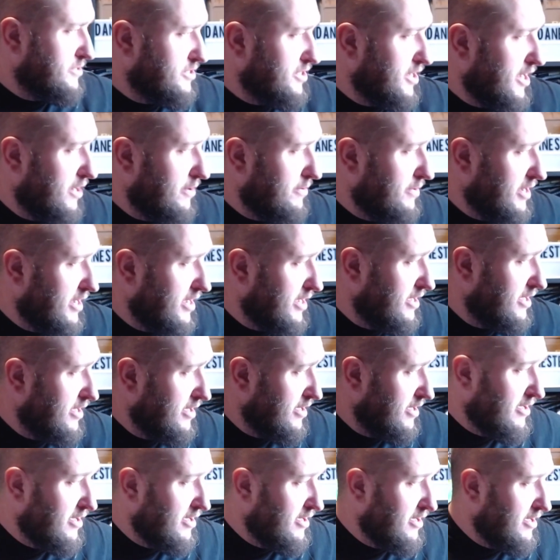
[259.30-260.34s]
So. Uh,
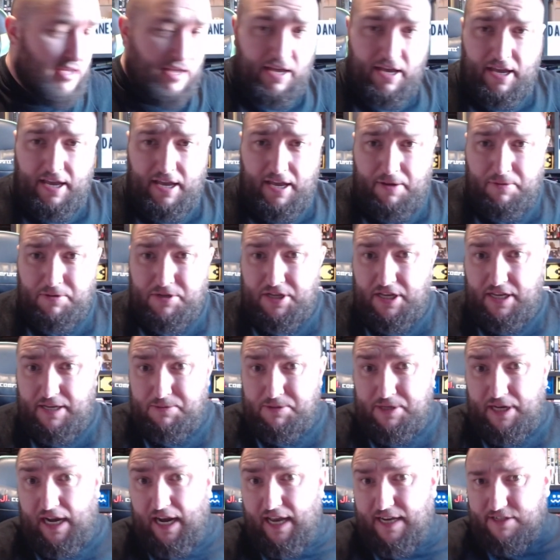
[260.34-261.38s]
he was he
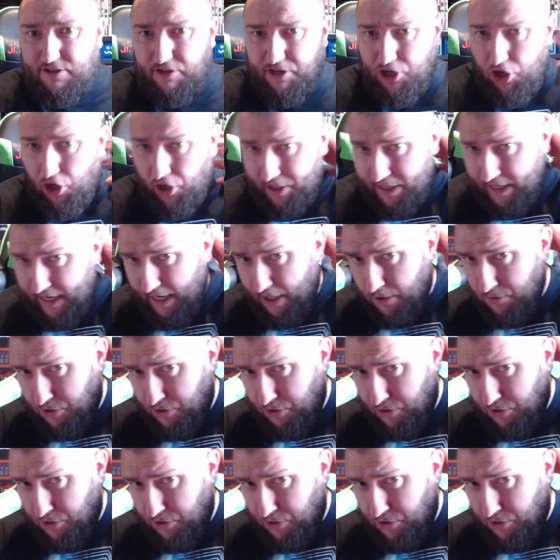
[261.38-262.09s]
was a collector. He got a Neo